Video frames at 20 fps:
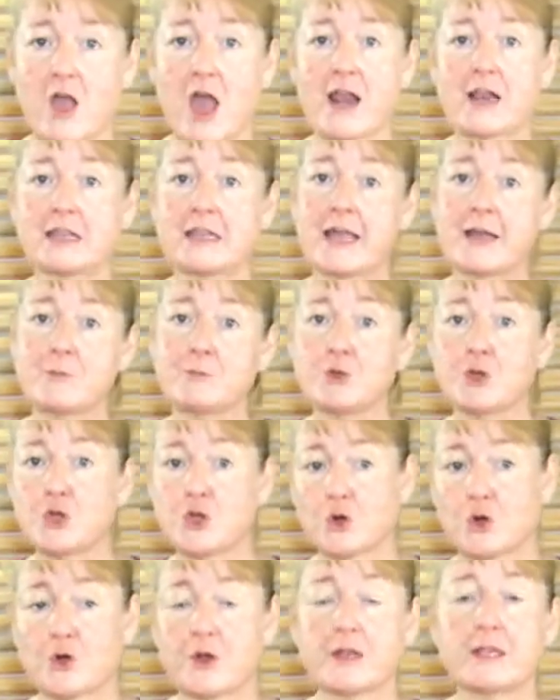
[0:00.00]
got to let them
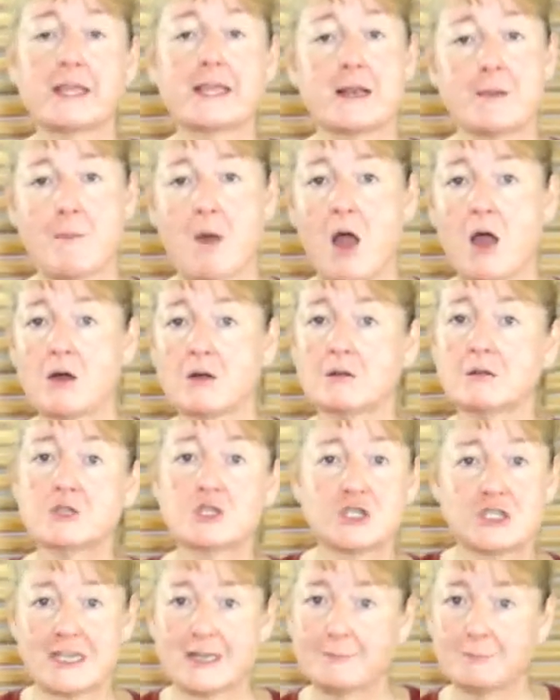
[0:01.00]
cure and get them all
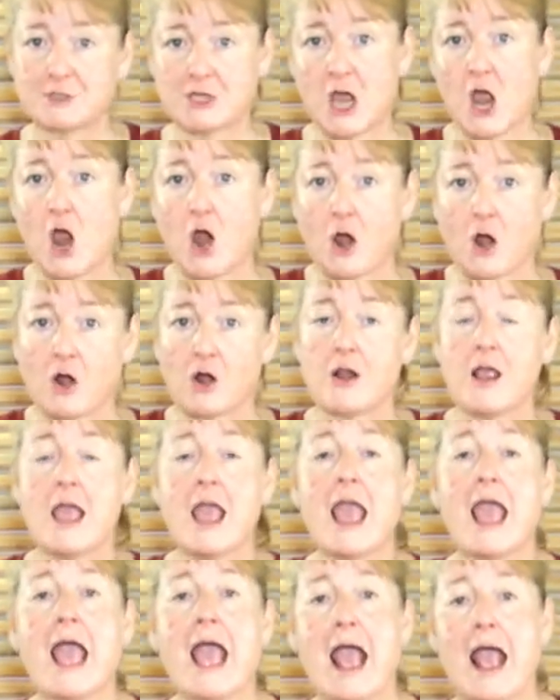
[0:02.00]
shipped to her.
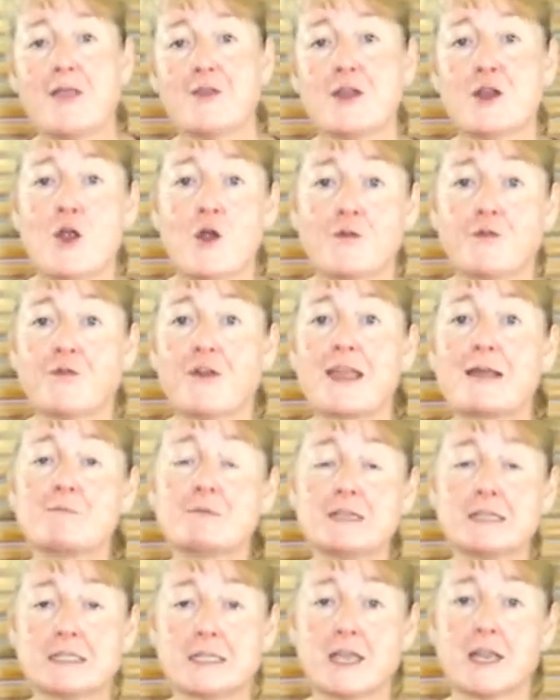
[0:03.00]
And then her
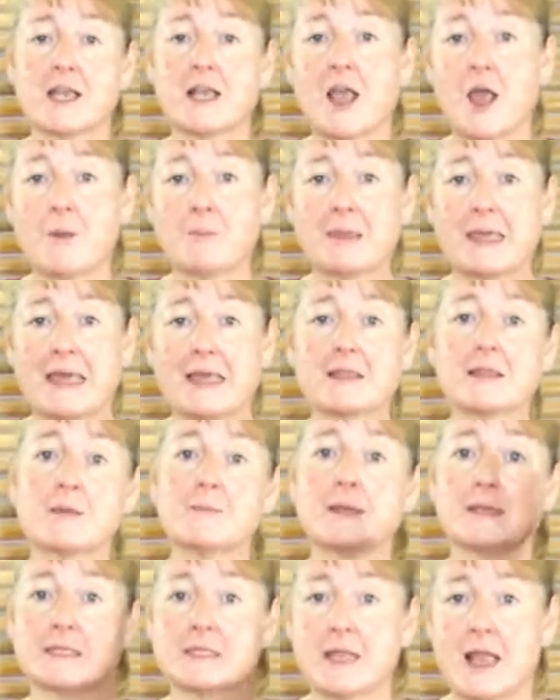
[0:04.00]
family's going to come get
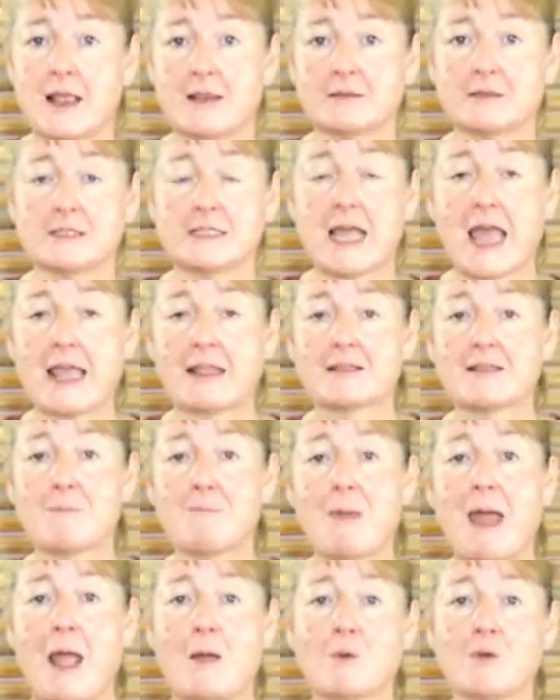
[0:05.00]
them and, and take
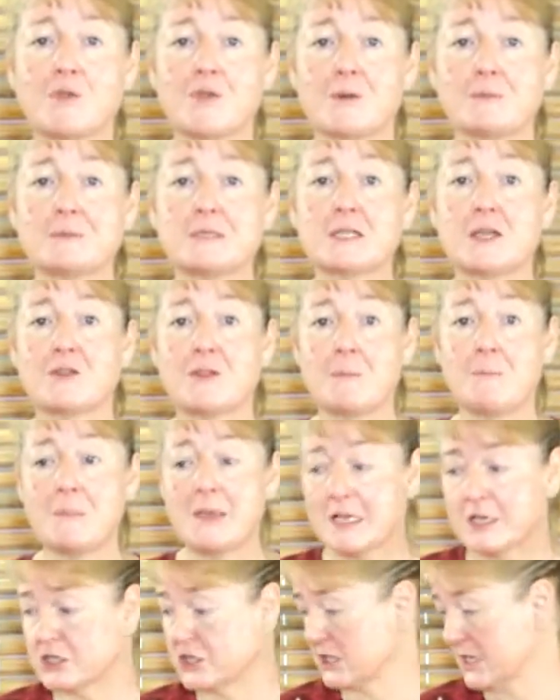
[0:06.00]
them back with them to the
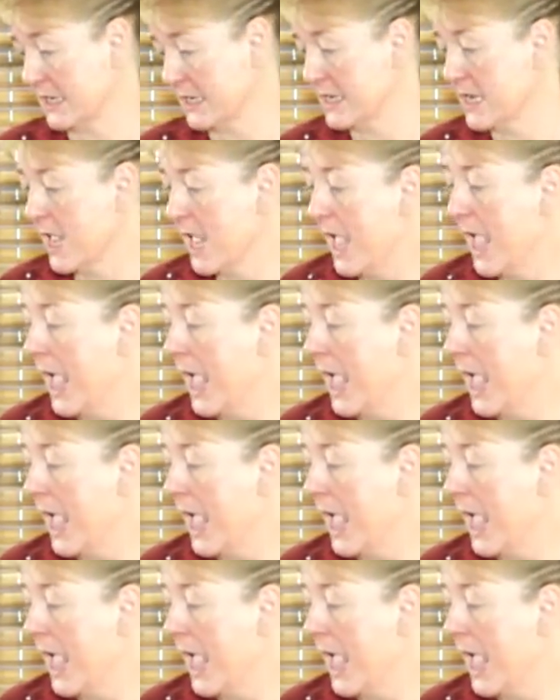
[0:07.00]
mission.